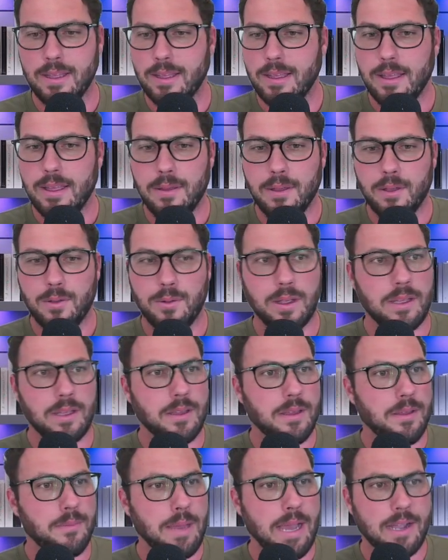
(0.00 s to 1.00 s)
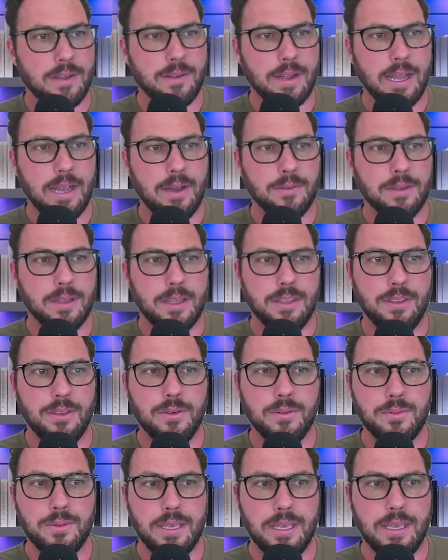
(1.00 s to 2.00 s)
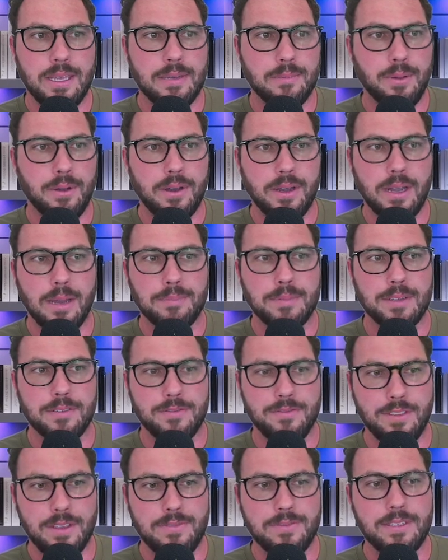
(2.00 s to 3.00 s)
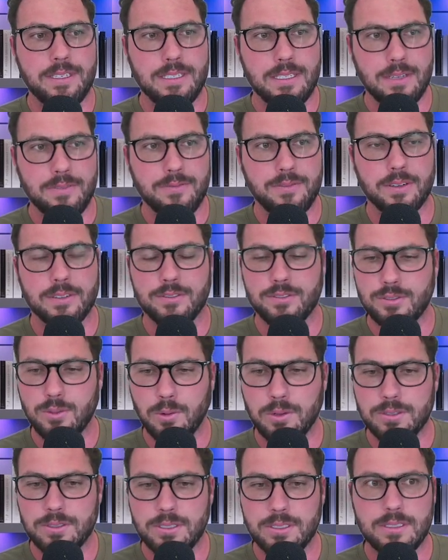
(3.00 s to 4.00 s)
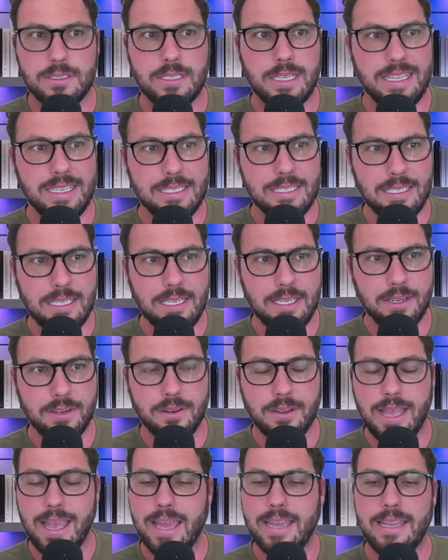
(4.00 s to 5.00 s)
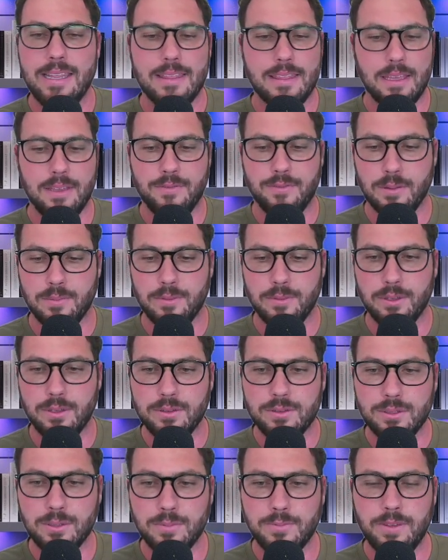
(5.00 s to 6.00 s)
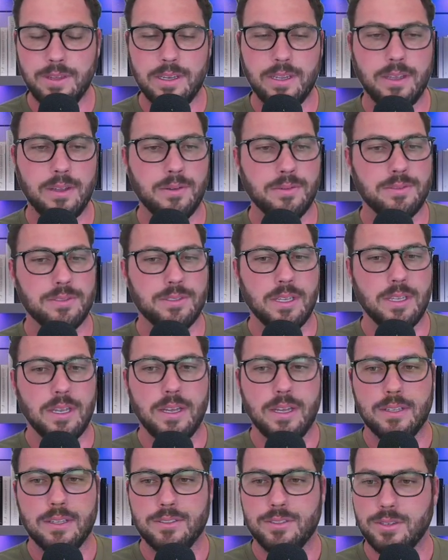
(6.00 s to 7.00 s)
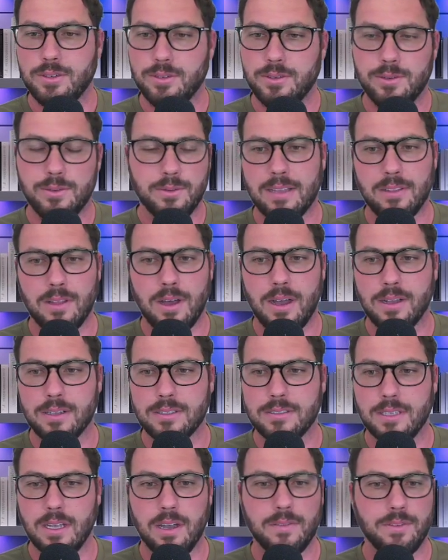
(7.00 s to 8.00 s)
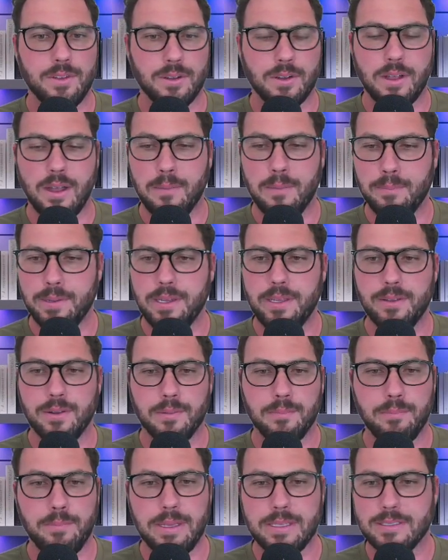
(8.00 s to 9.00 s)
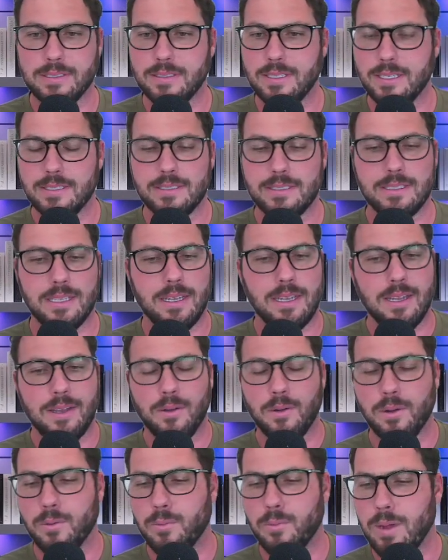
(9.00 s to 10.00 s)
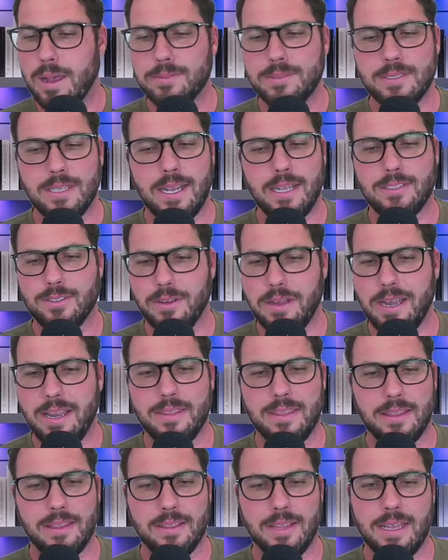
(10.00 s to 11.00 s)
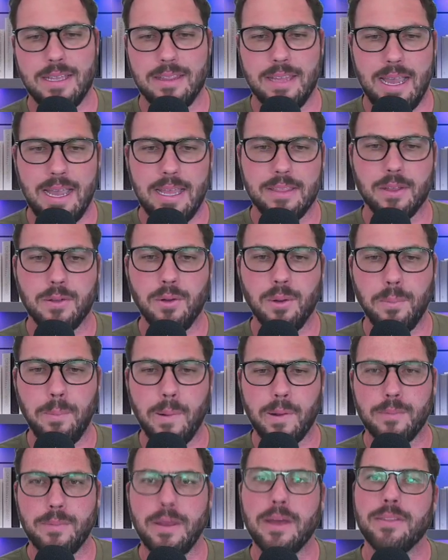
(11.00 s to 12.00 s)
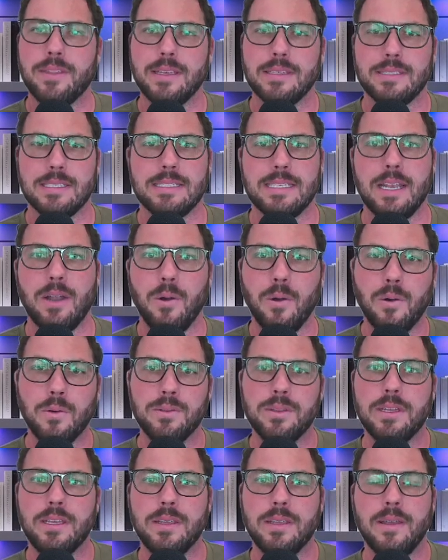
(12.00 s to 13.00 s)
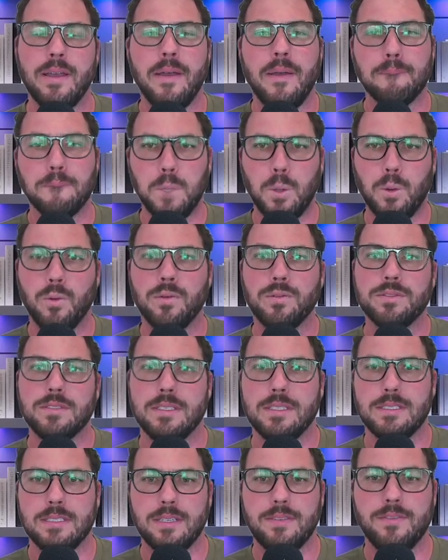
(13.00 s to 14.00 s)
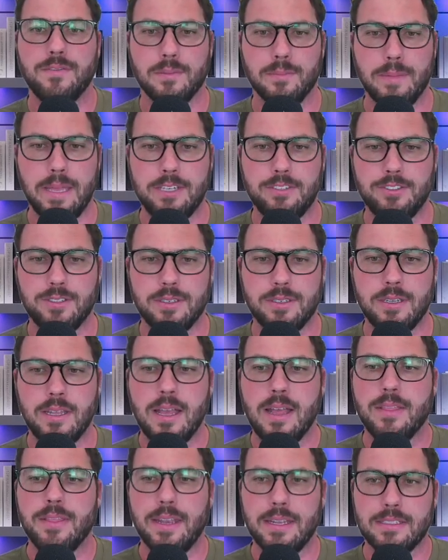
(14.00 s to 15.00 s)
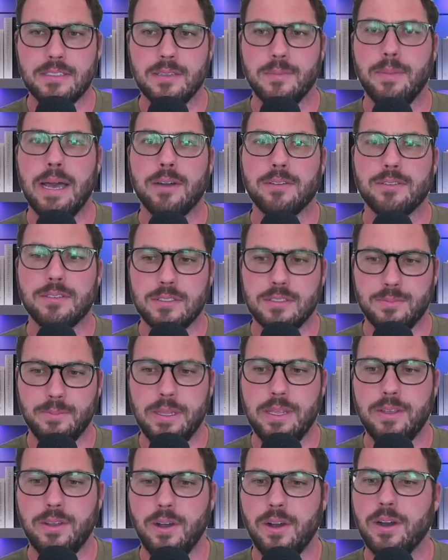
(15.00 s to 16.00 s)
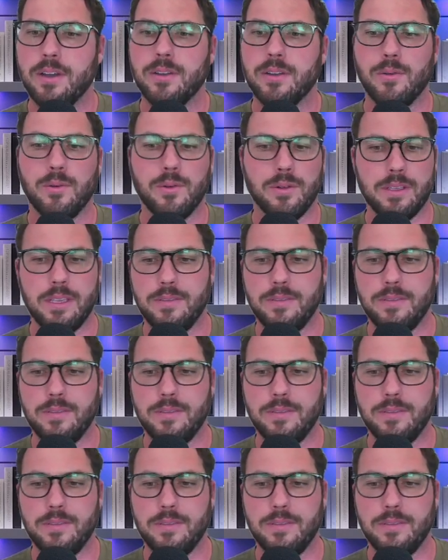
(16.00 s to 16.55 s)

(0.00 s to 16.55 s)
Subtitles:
quick background, you can put up to 50 different sources into here, anything from YouTube videos to blogs of your company or business or websites or anything like that. And the cool part about this is it only pulls this information that it's about to speak on or give you